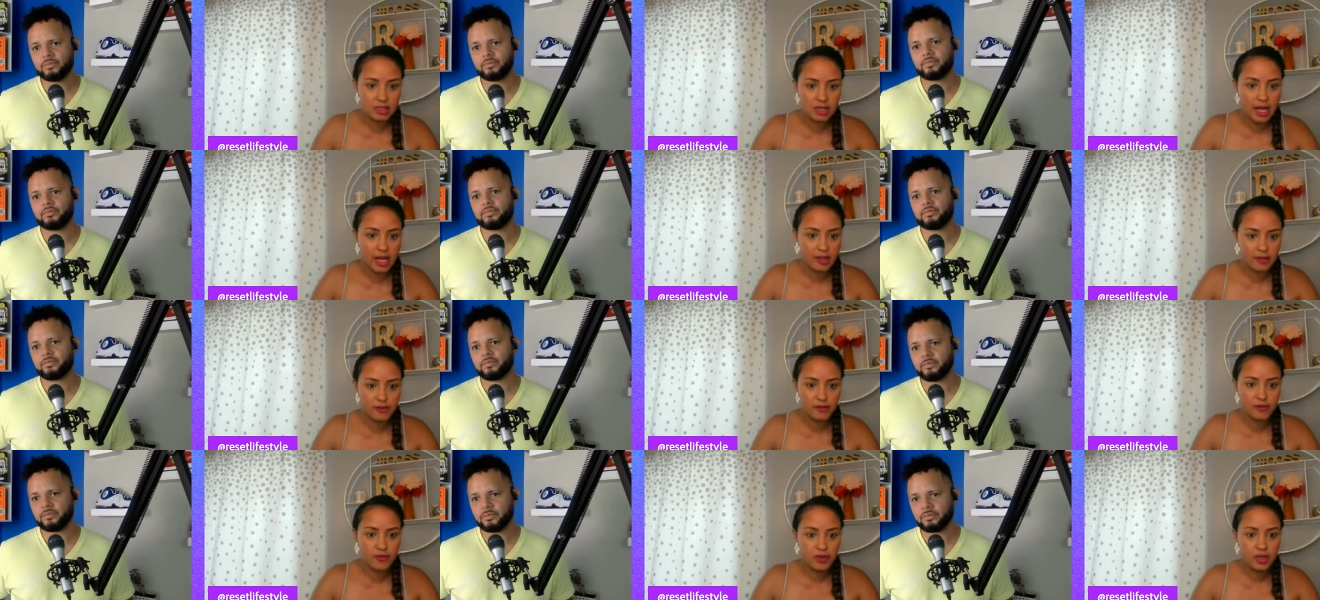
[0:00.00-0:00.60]

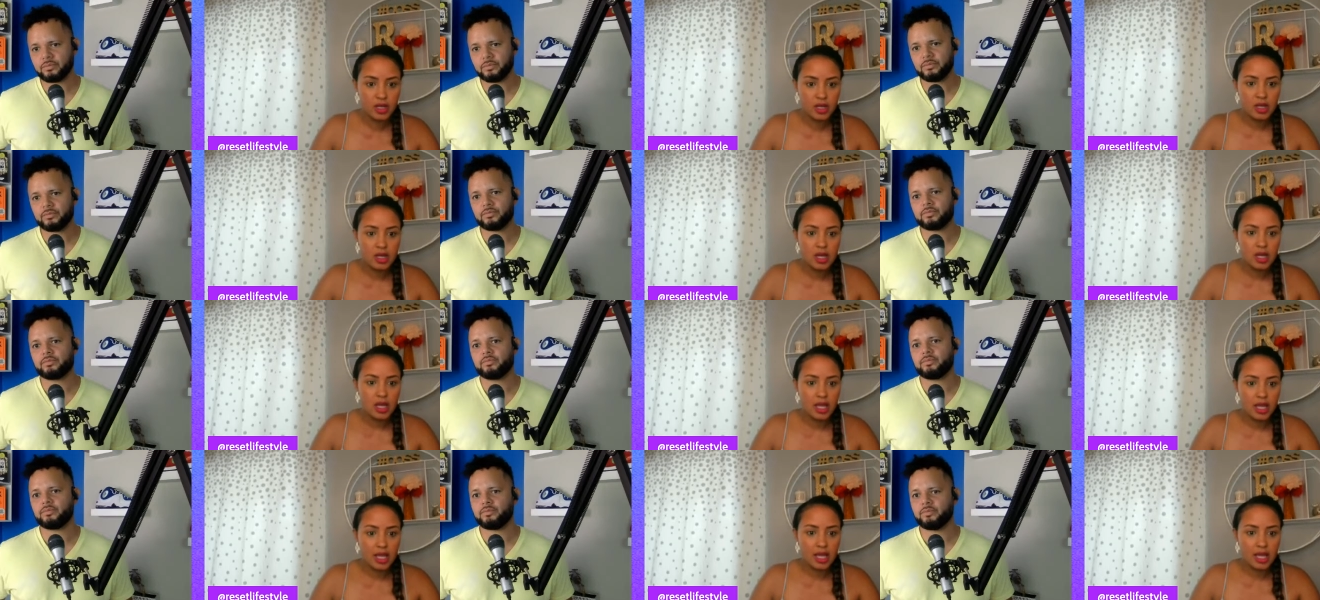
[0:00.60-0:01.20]
Speaker 1: life.
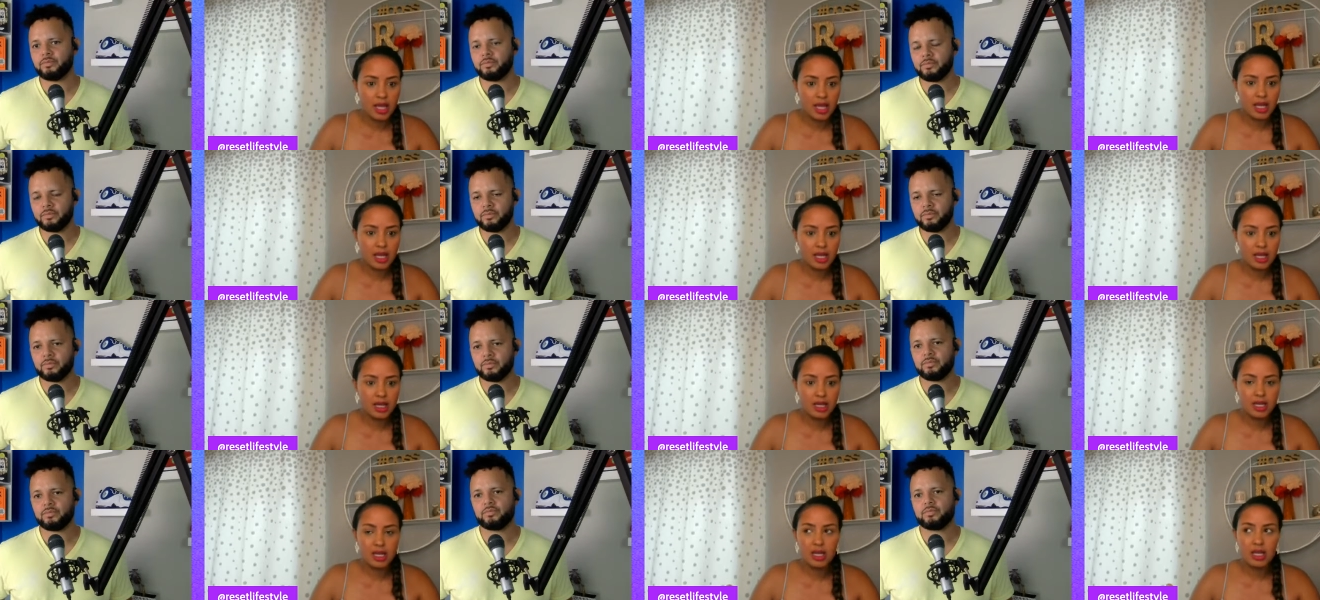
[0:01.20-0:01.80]
And
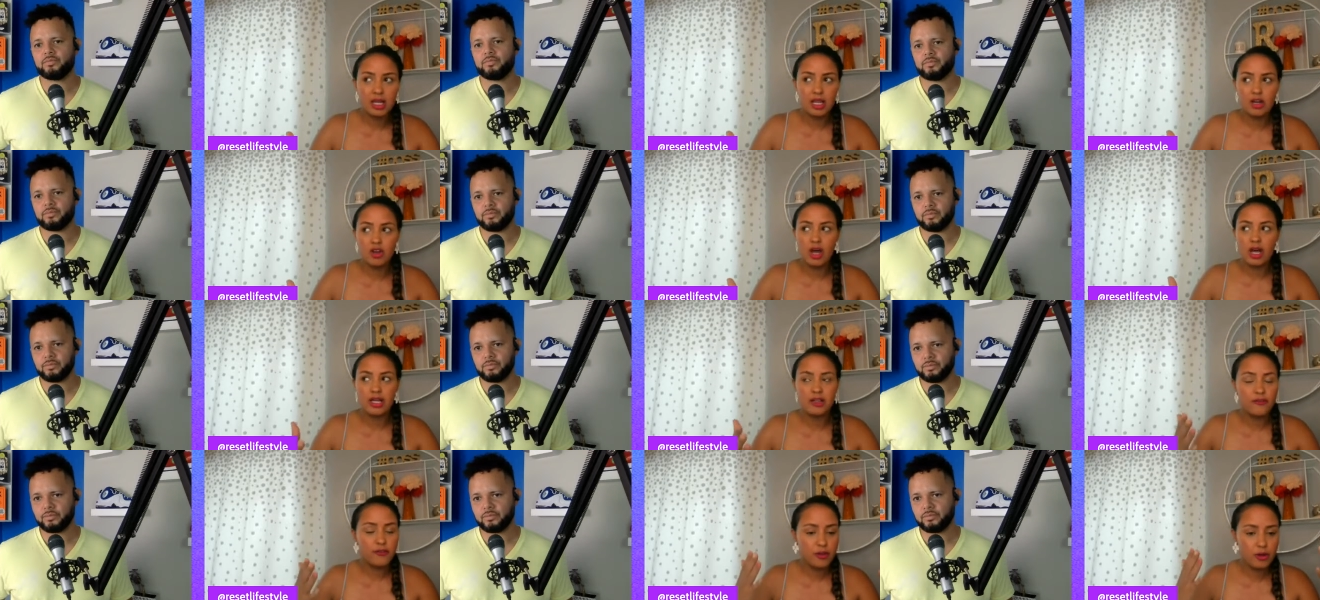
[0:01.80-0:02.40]
mm-hmm. you
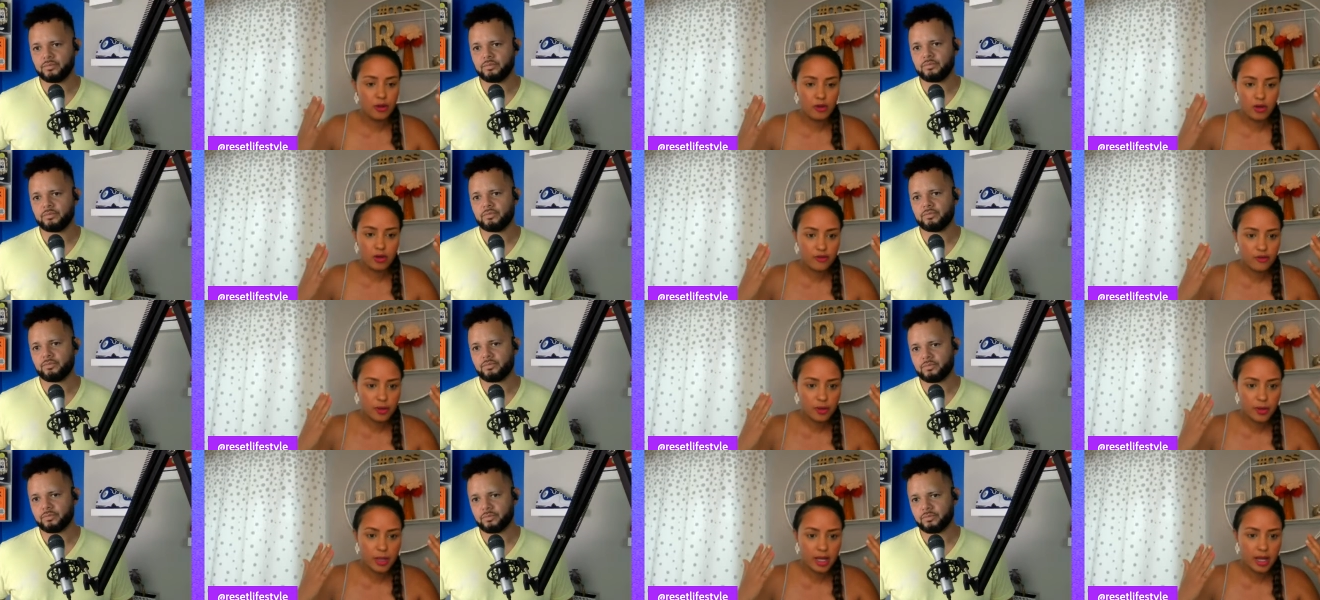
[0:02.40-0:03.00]
know, if you
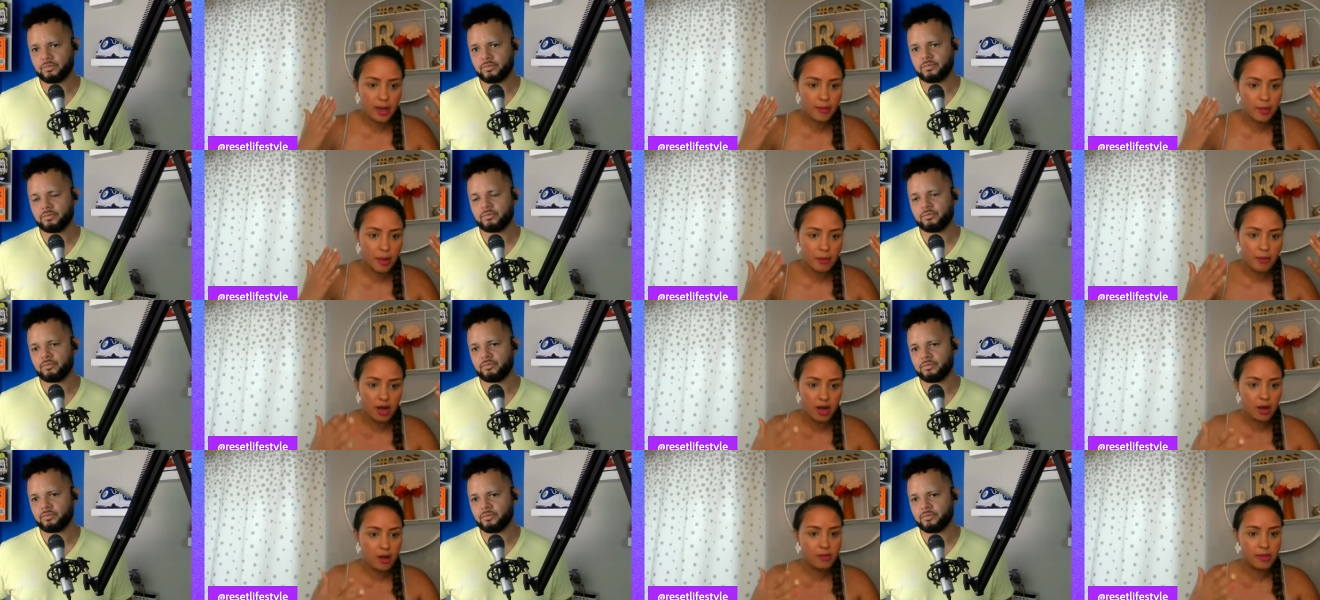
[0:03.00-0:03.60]
if you became a
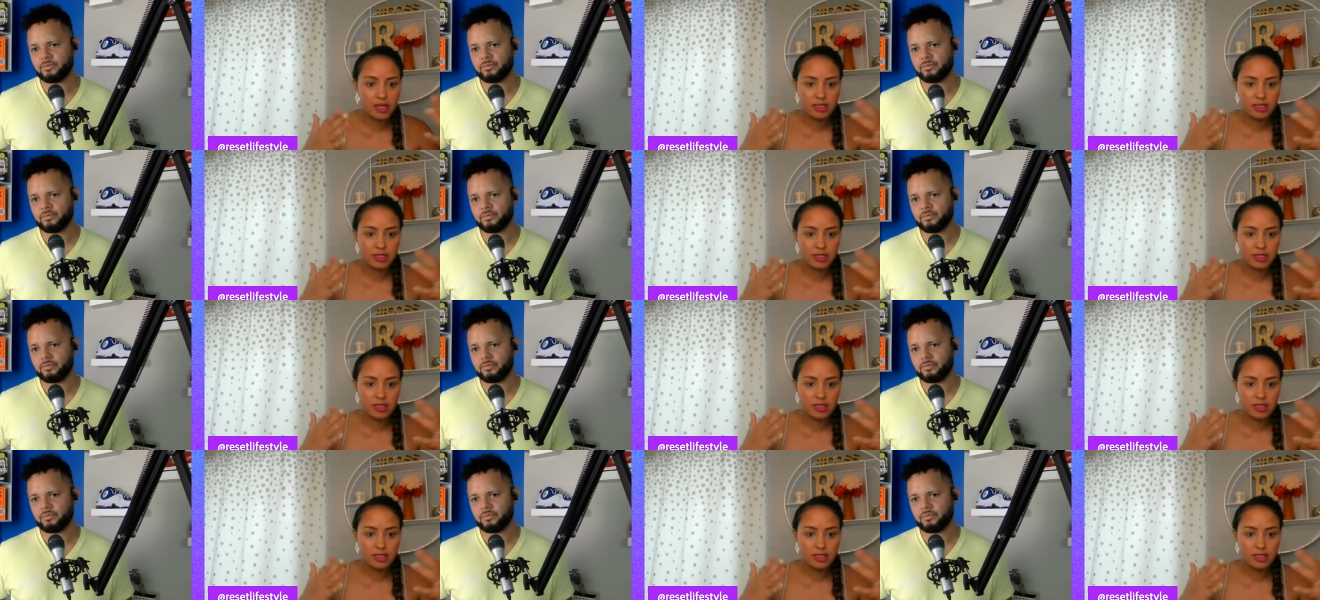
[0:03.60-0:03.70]
mom